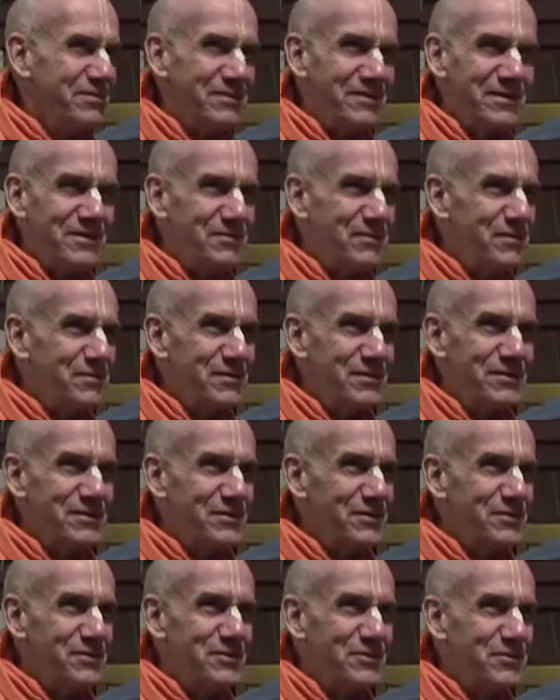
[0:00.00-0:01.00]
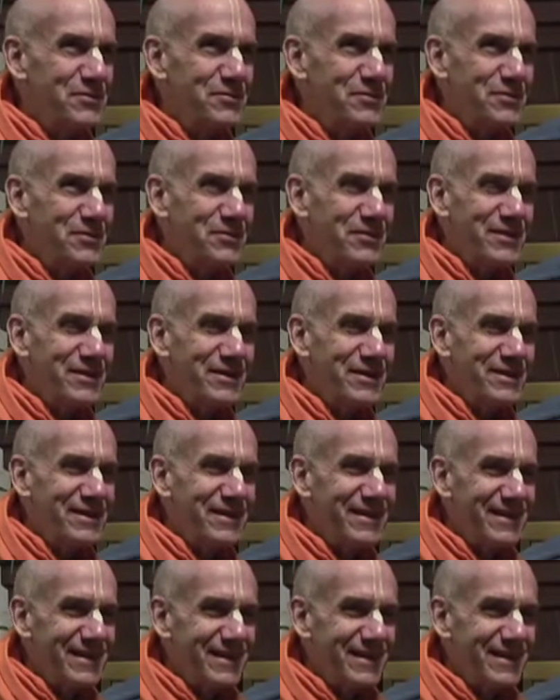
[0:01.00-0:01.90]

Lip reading: these people are so stupid, why are they?